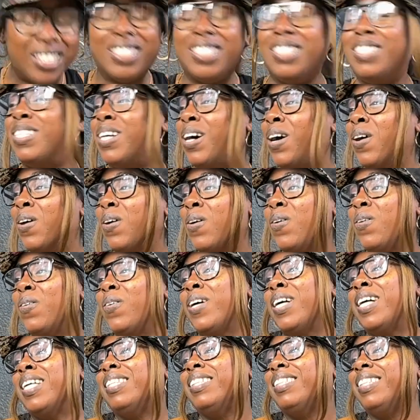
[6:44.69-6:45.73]

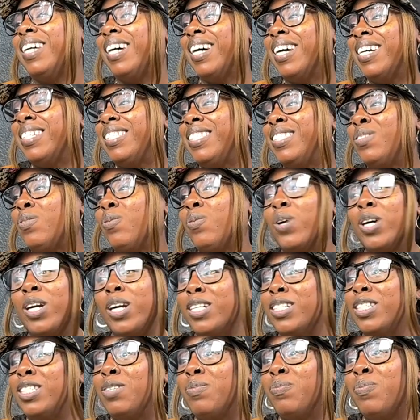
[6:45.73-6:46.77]
So what
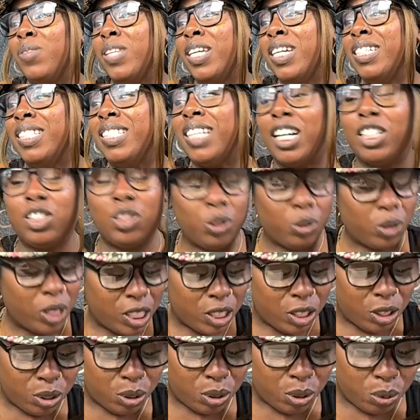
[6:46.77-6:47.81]
are some things that you
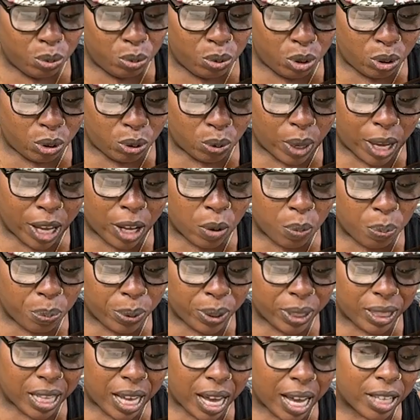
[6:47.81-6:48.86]
can do to help
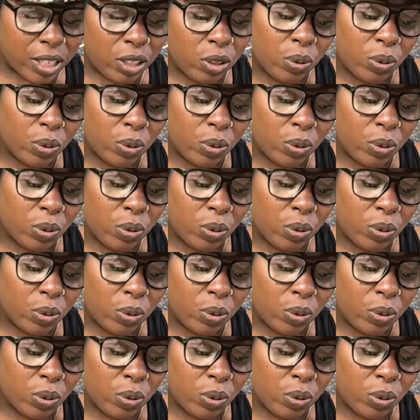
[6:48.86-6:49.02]
with that?